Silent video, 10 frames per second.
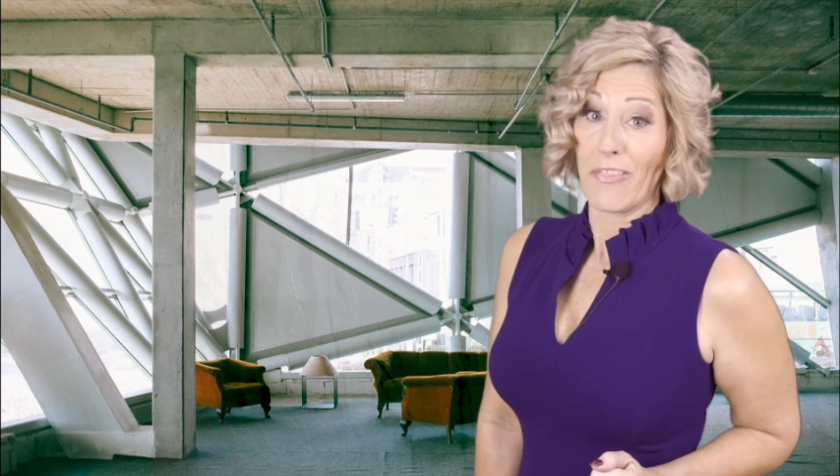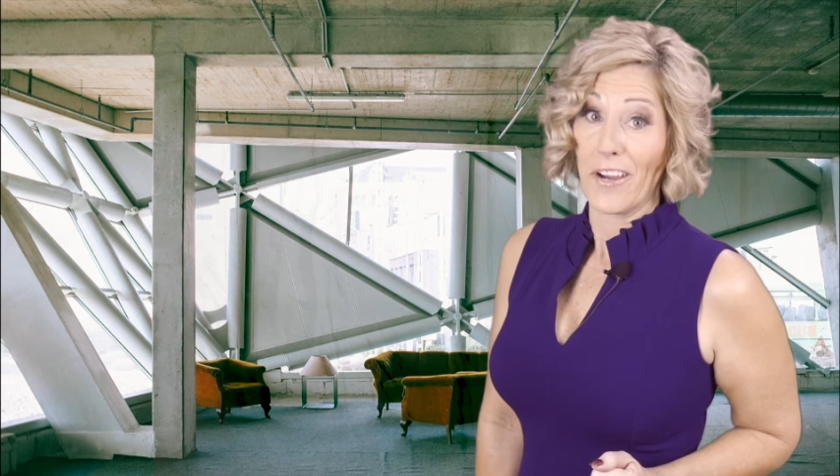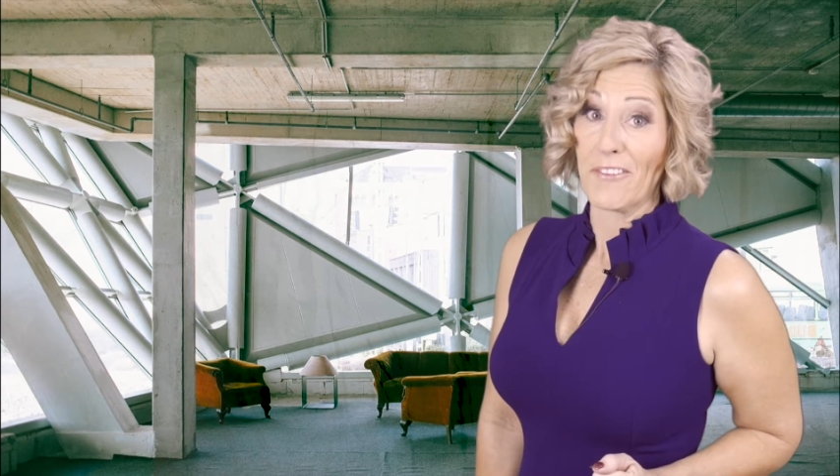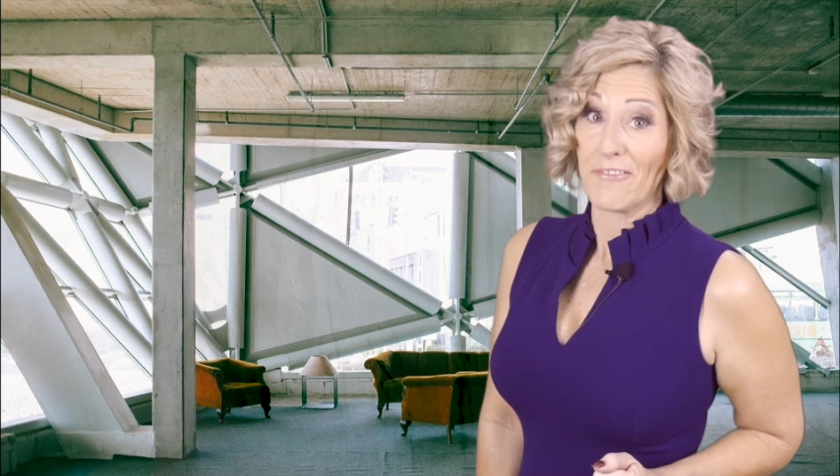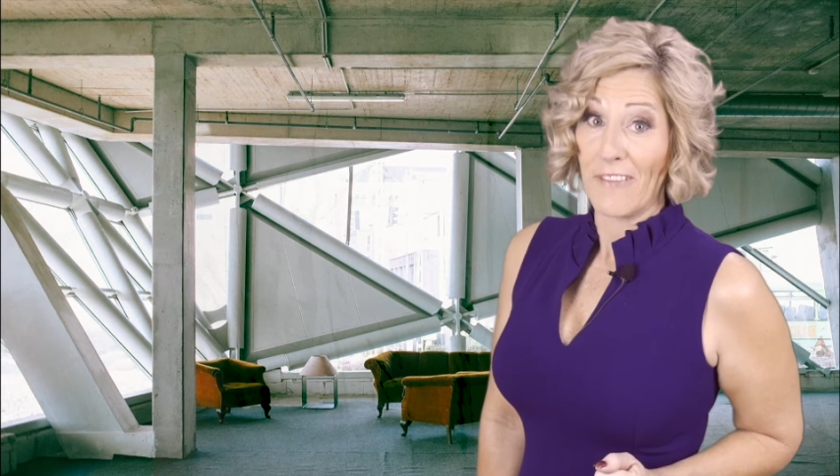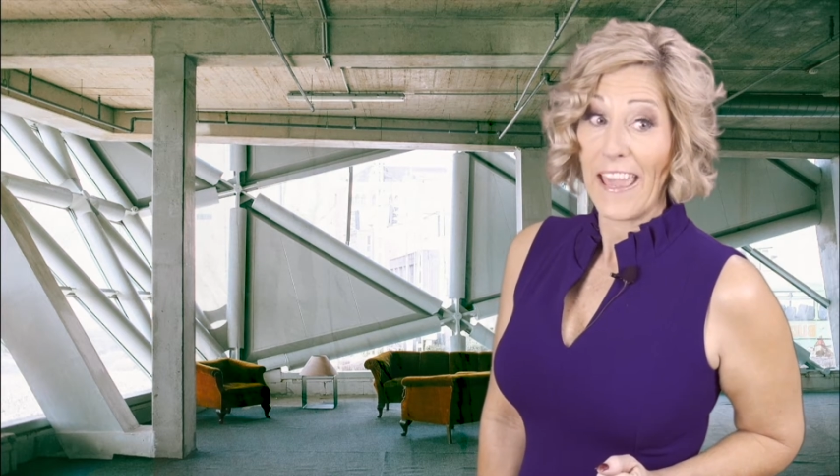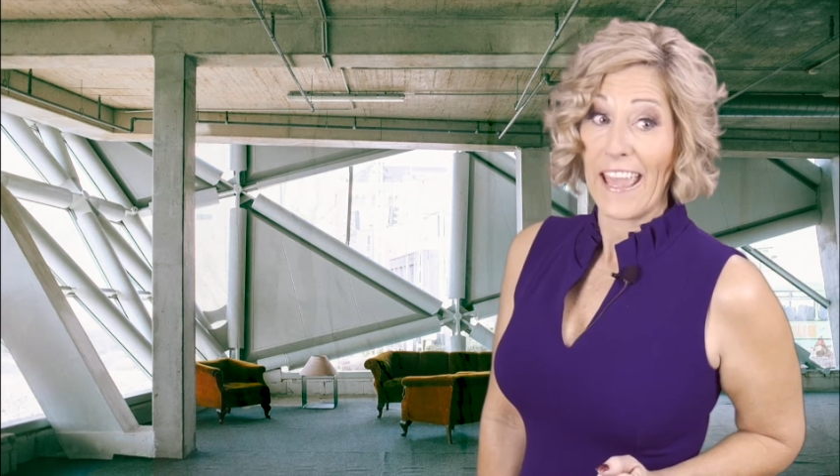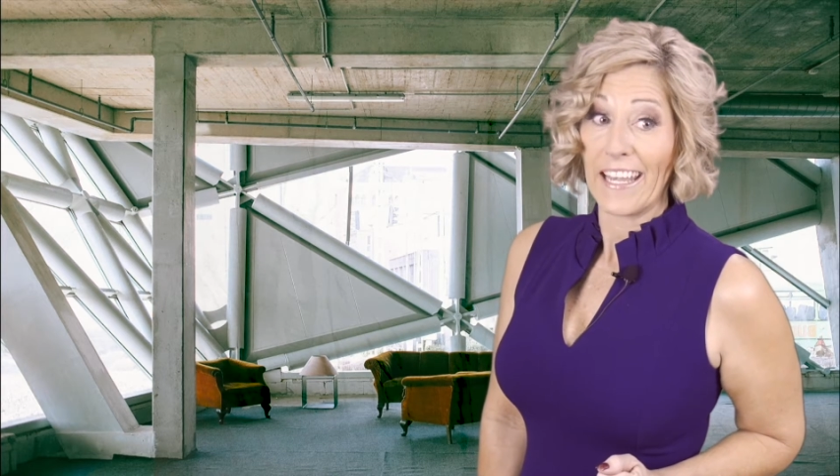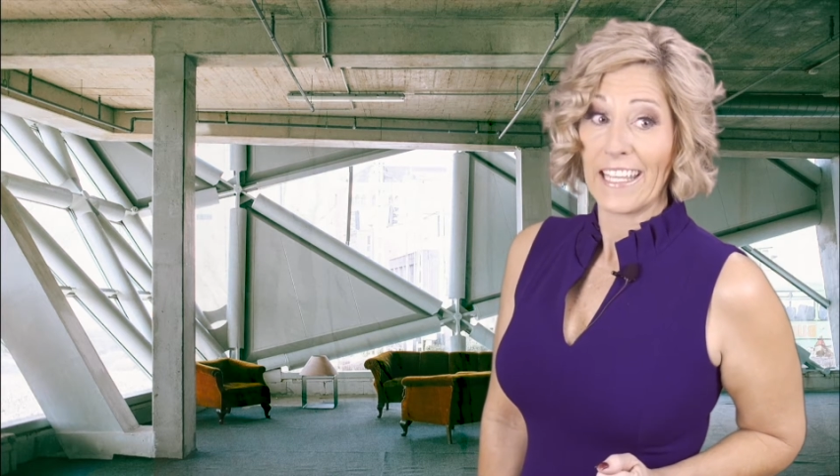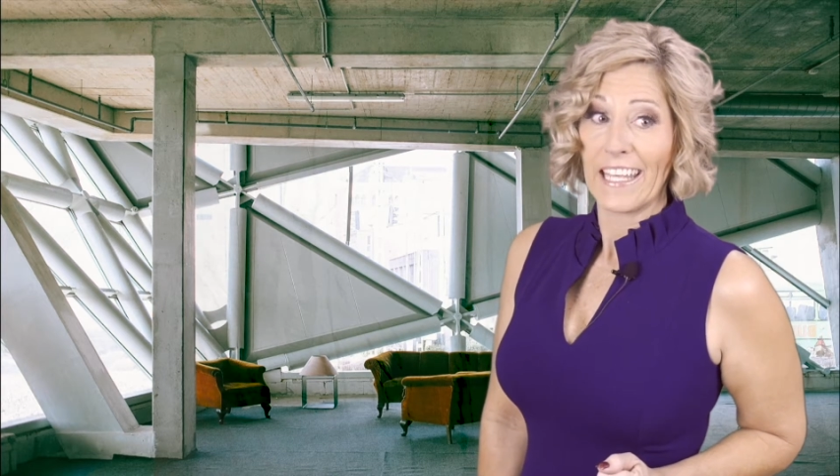their
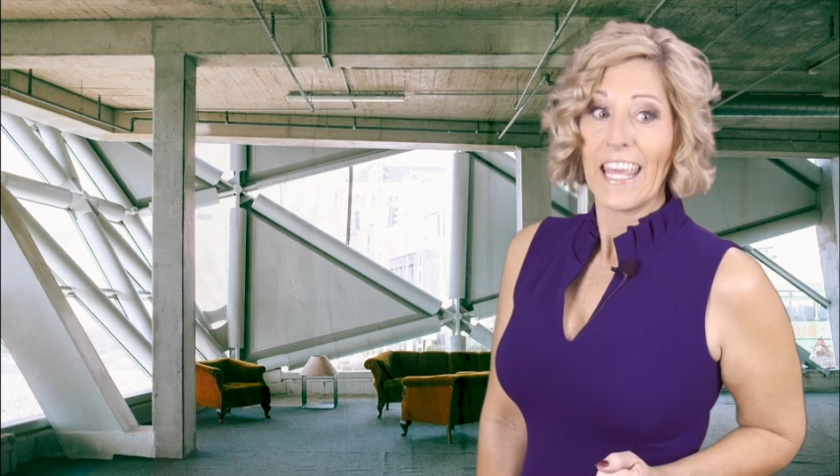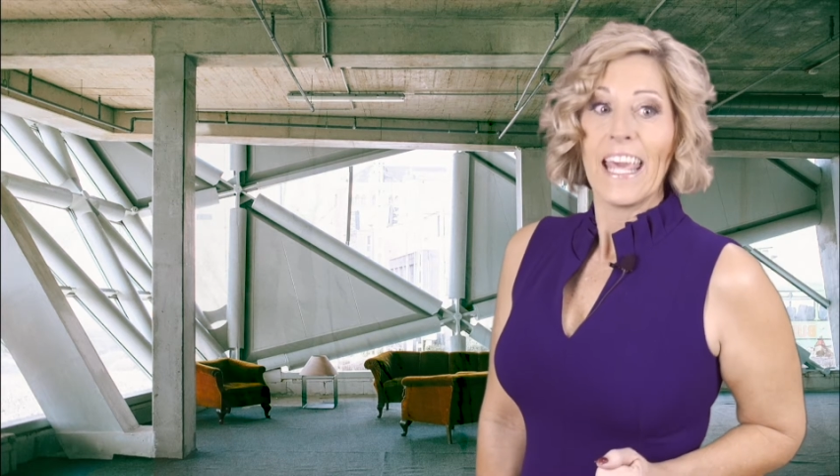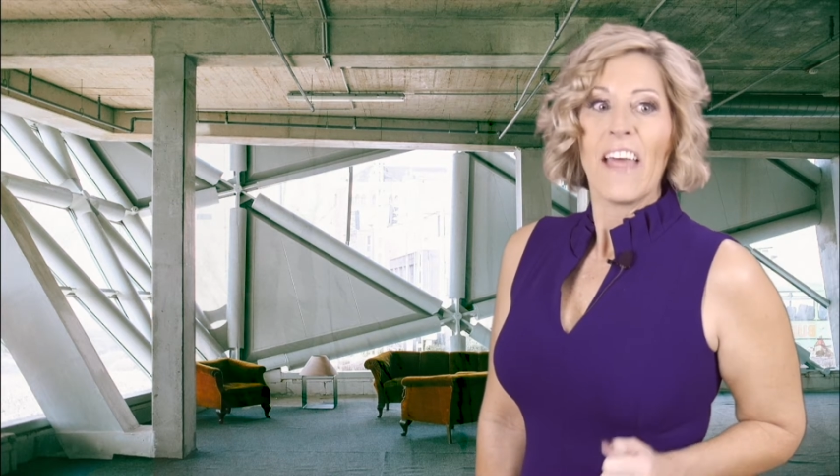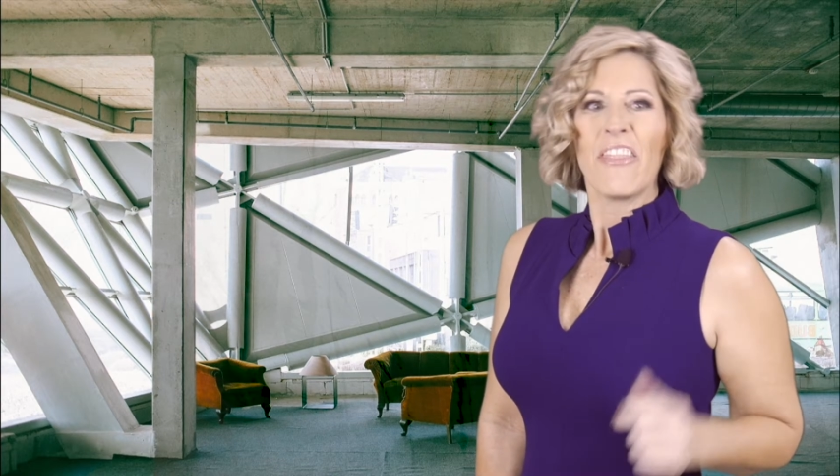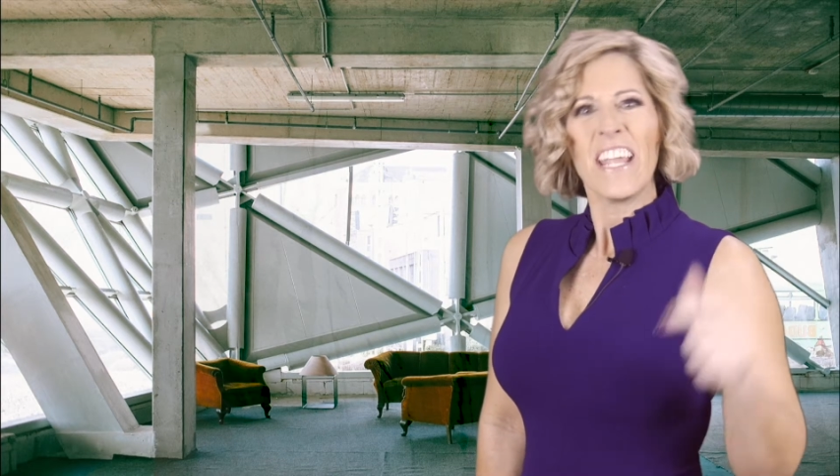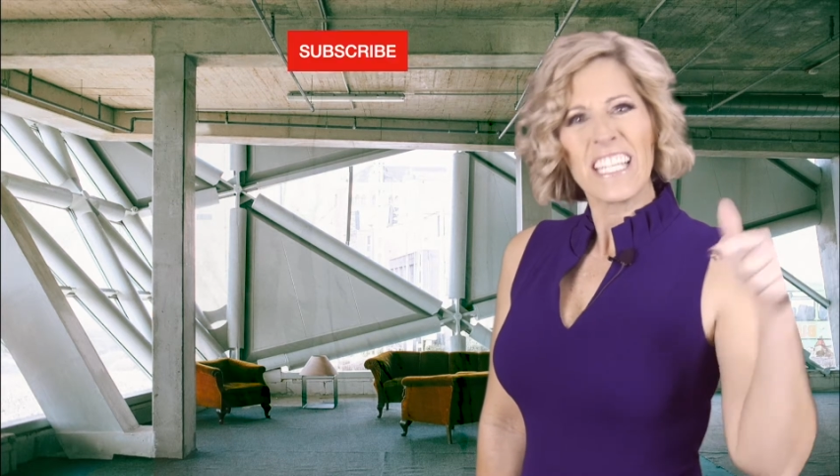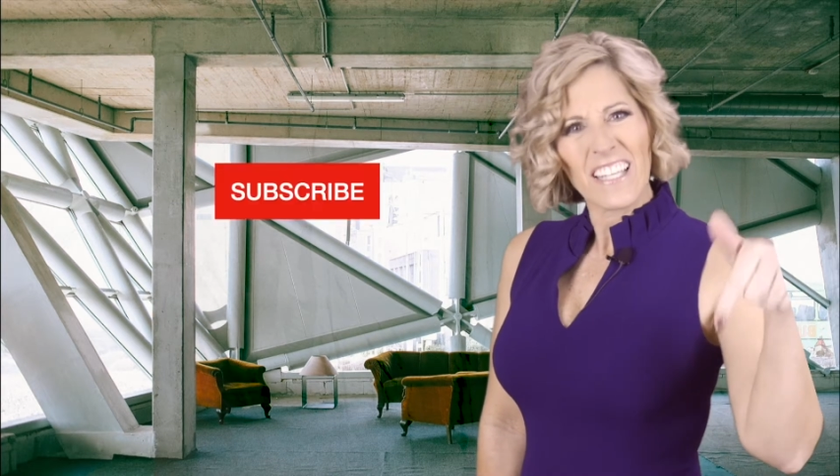vet, then click